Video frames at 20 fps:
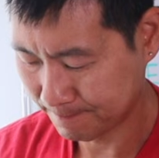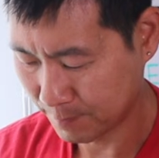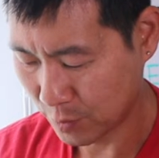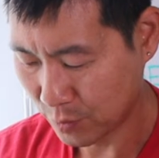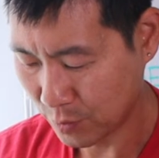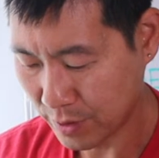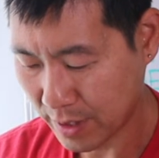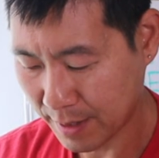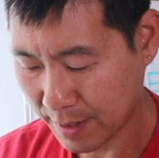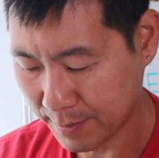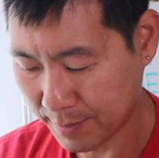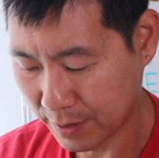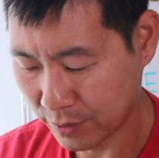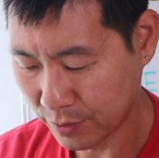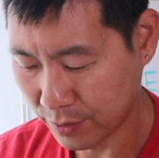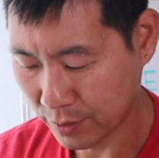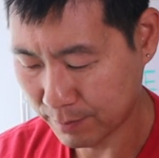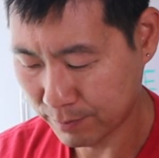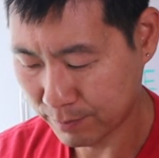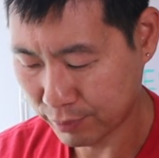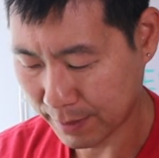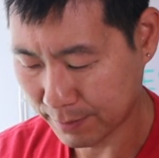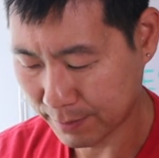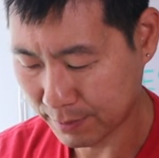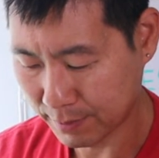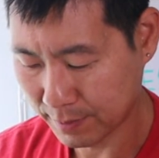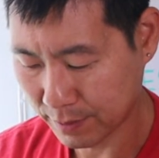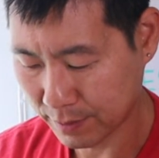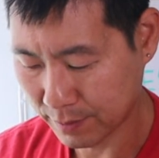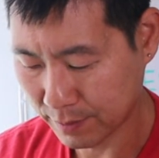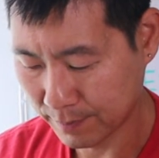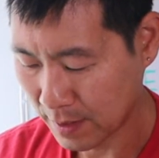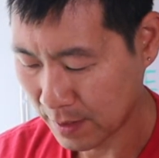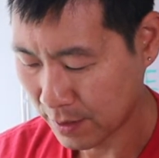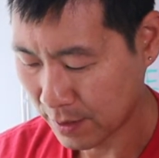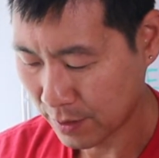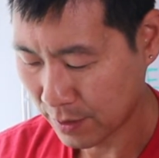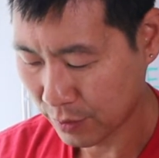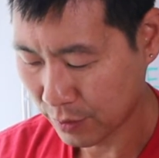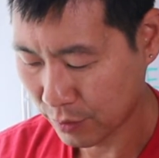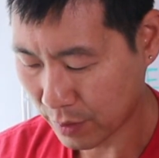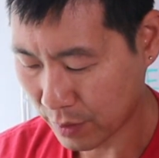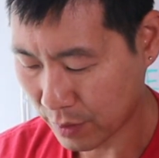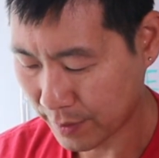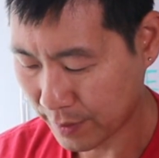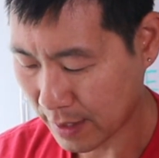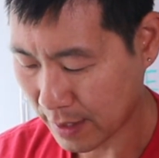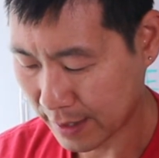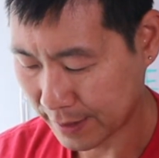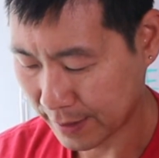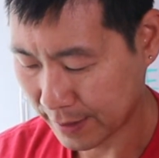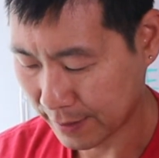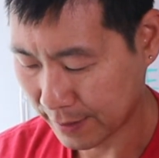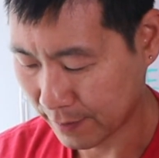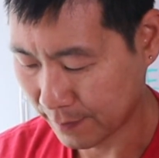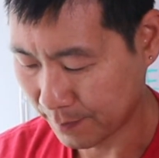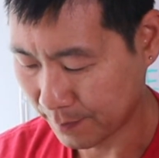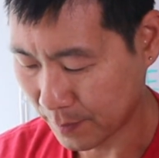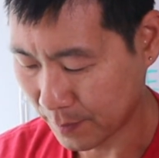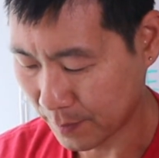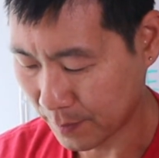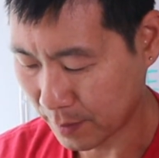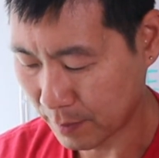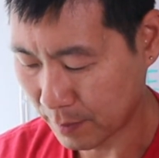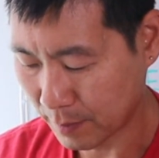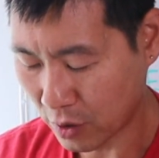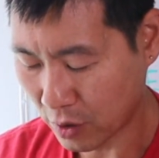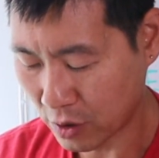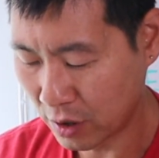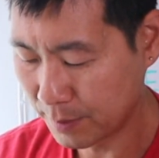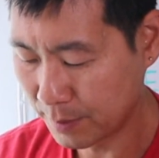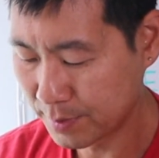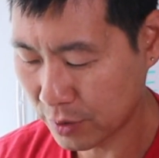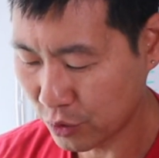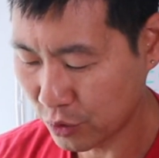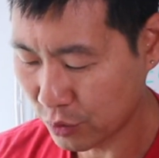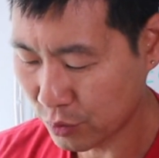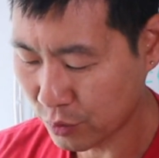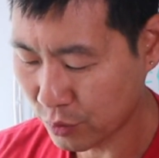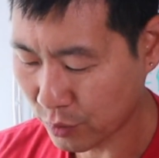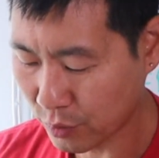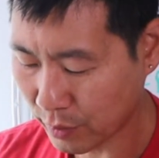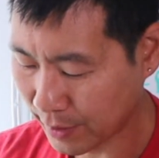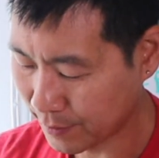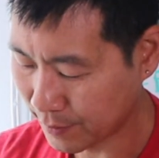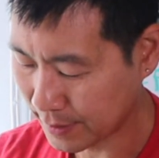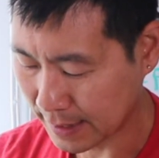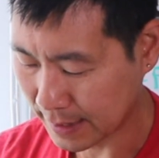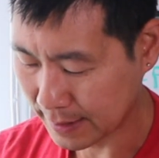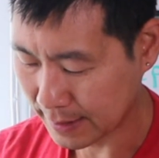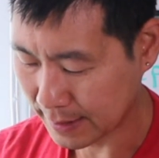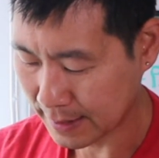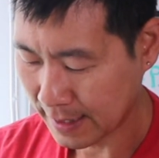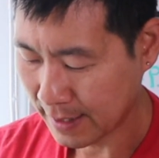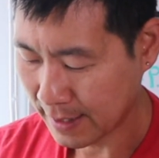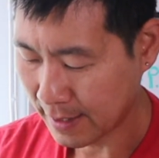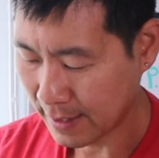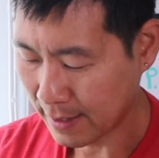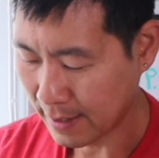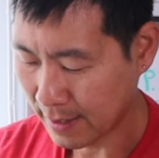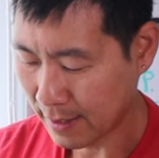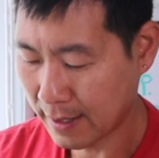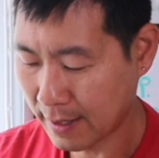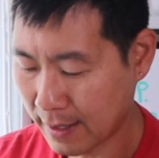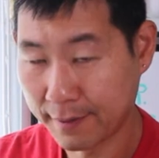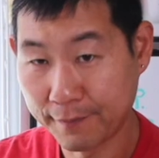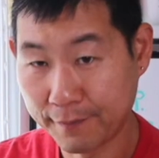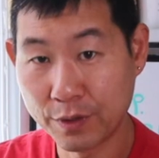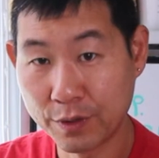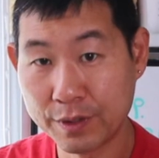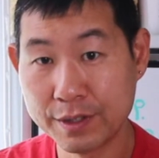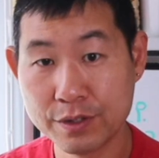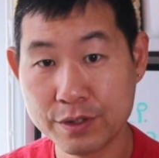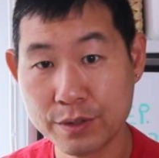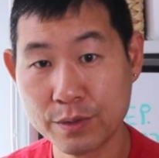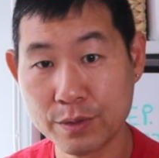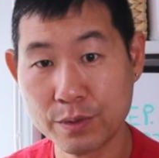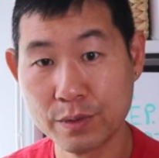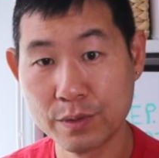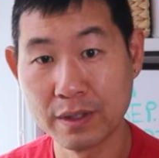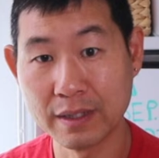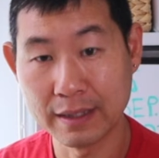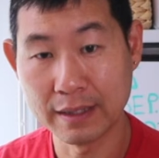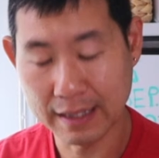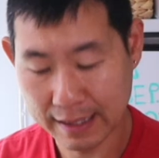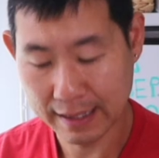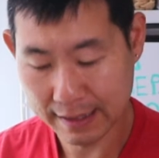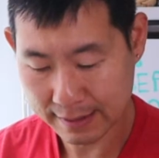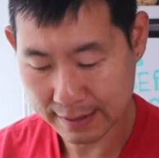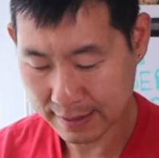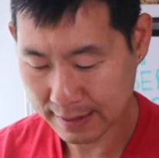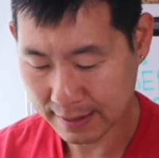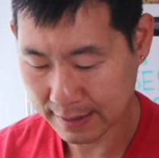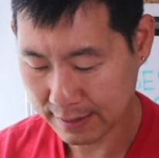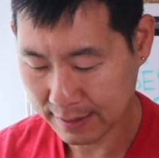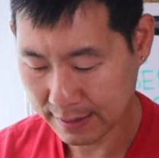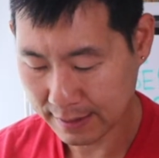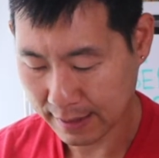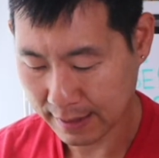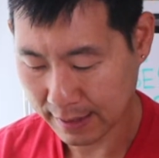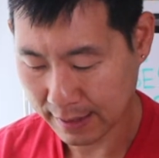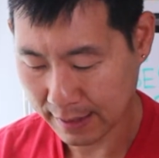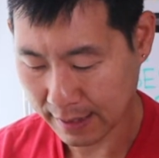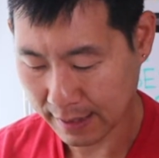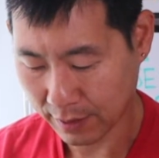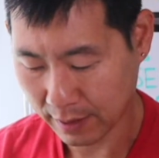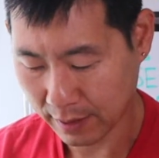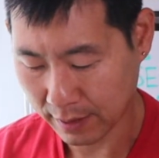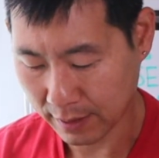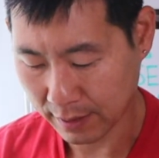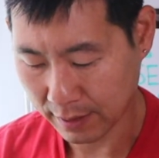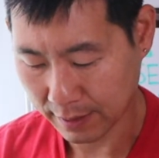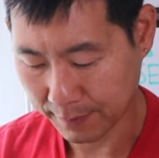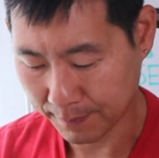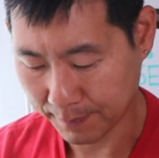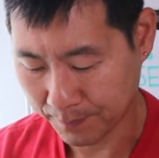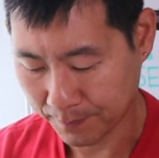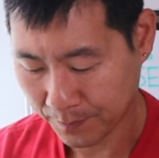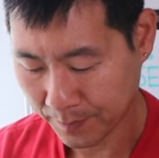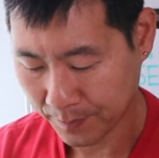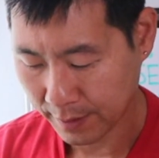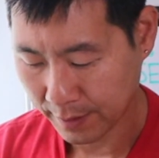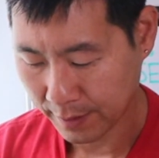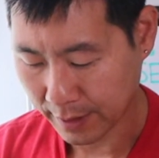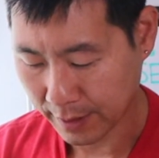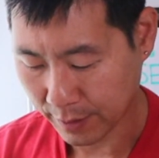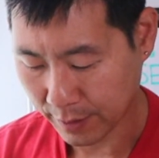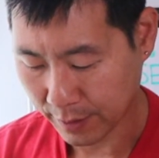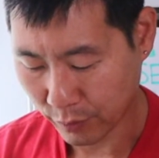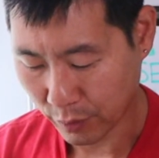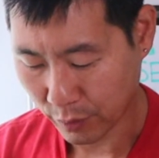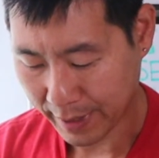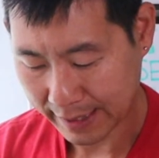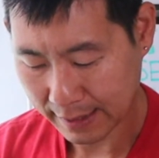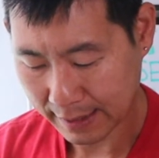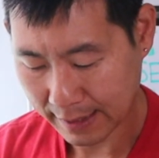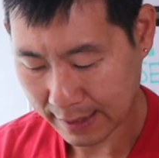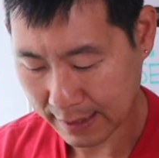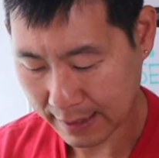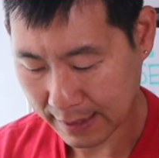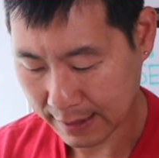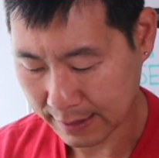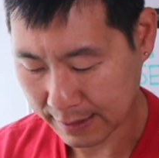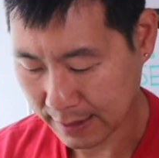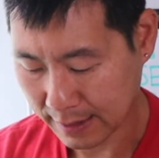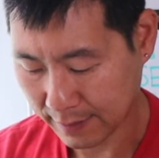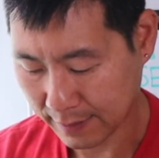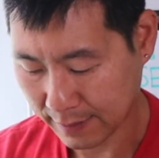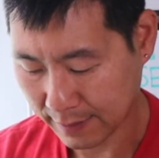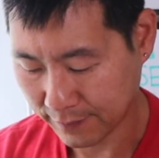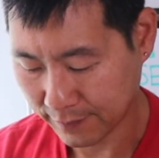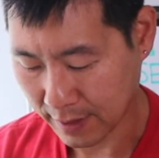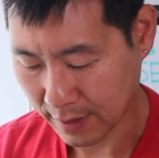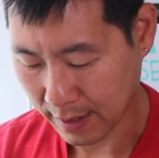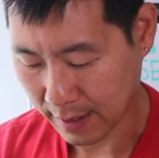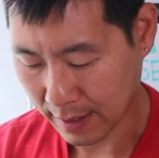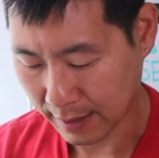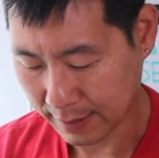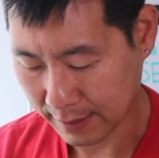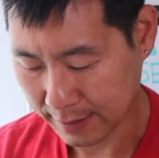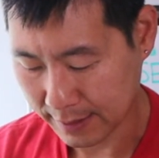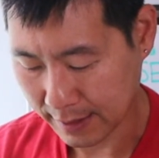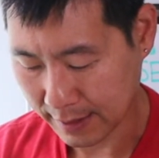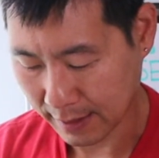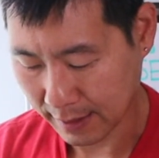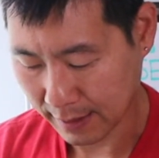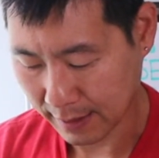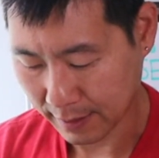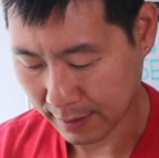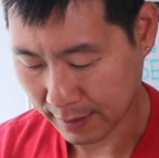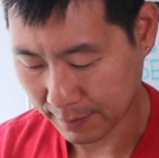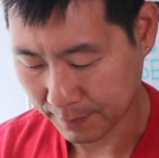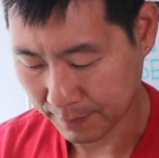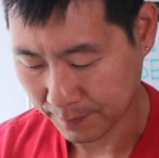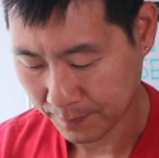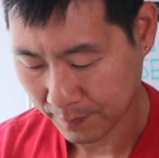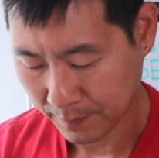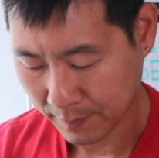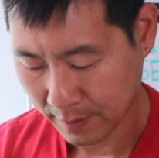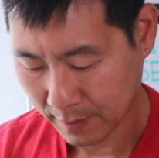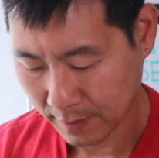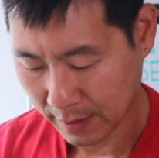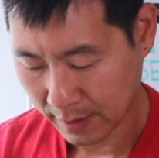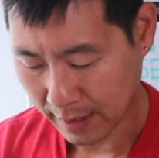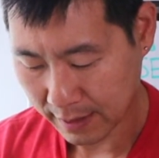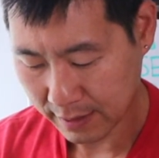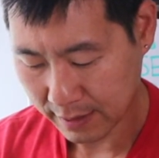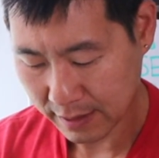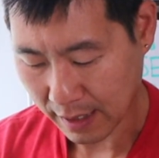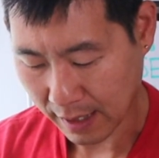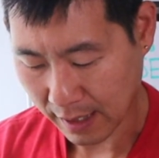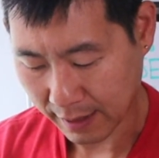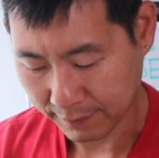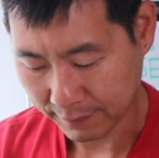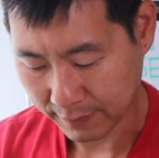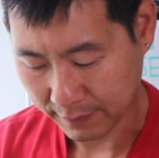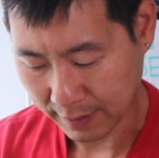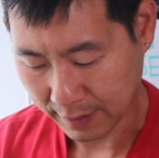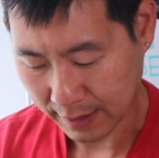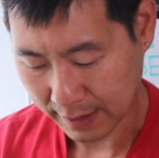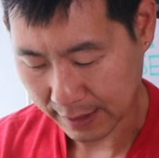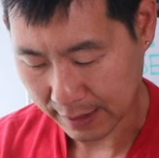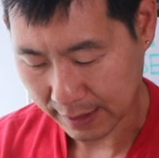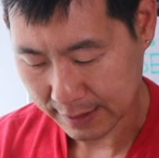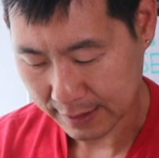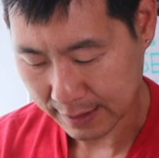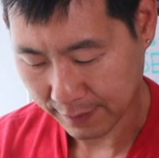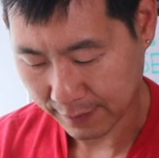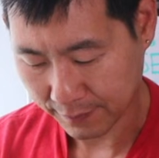can probably grow it on here. Herbs do great with this. If you're into lettuces, they got romaine lettuce. They've got endive lettuce. They've got